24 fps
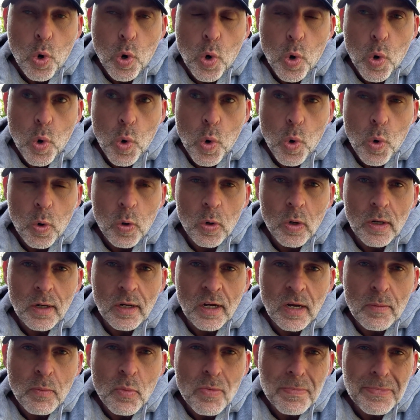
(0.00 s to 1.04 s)

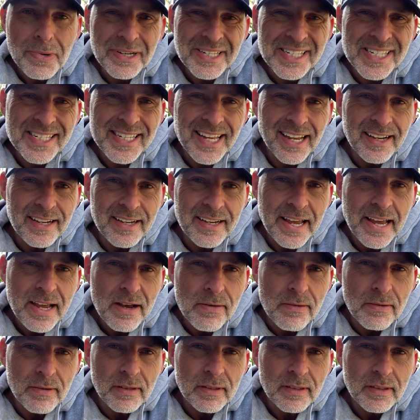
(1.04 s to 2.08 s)
I'm almost sunned
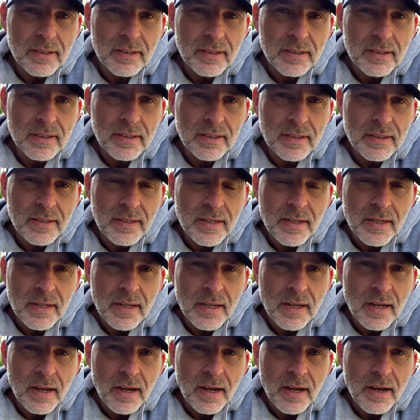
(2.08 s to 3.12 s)
out.
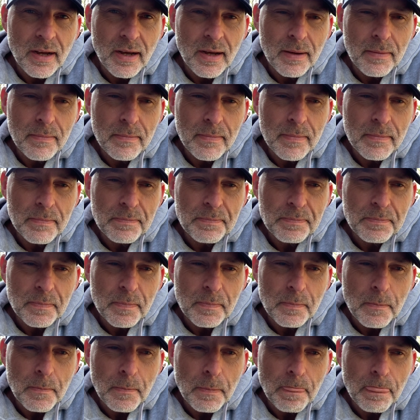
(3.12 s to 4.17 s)
Um,
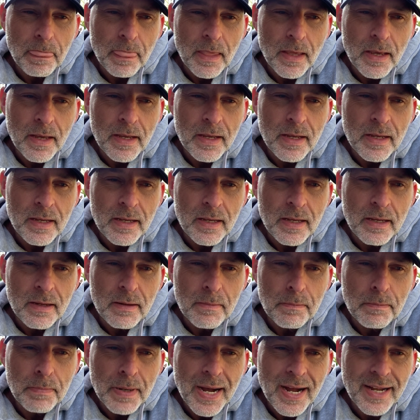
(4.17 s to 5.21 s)

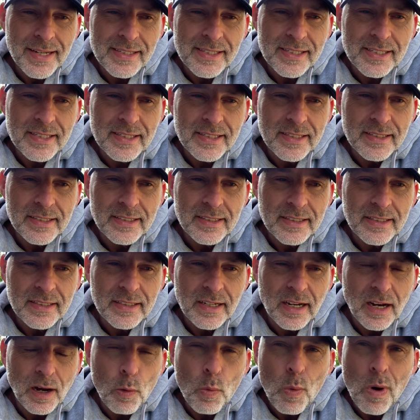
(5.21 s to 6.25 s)
but
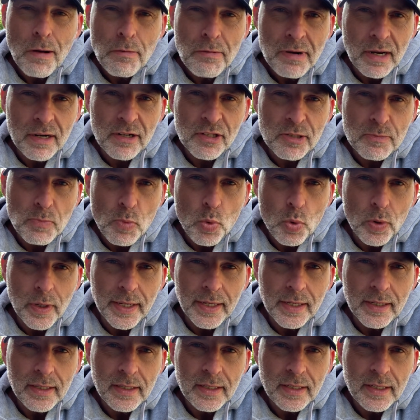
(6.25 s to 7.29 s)
I woke up this
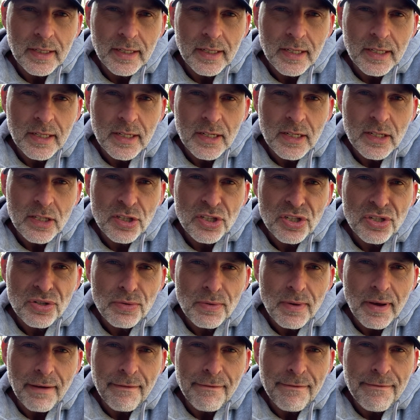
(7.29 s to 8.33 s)
morning
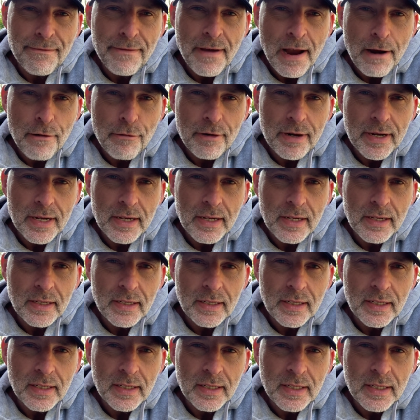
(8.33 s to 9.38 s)
to a very
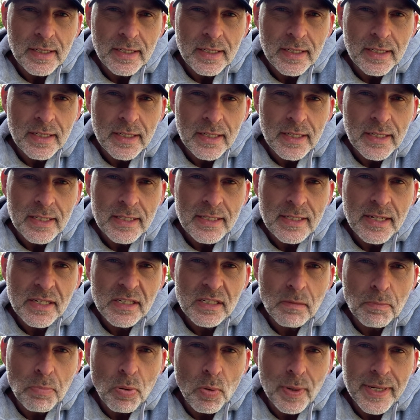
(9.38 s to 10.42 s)

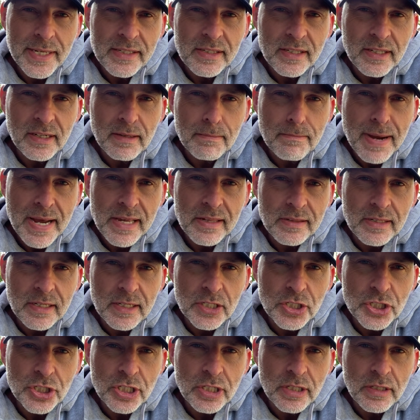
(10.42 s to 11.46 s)
disappointing
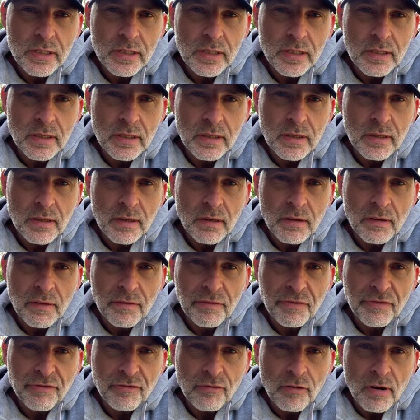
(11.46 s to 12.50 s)
message
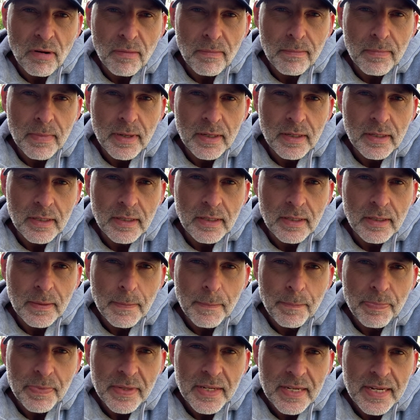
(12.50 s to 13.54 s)
from
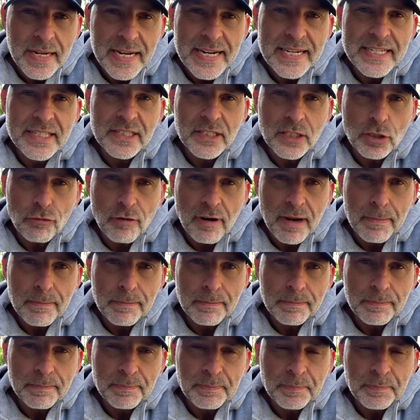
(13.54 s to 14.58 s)
Instagram.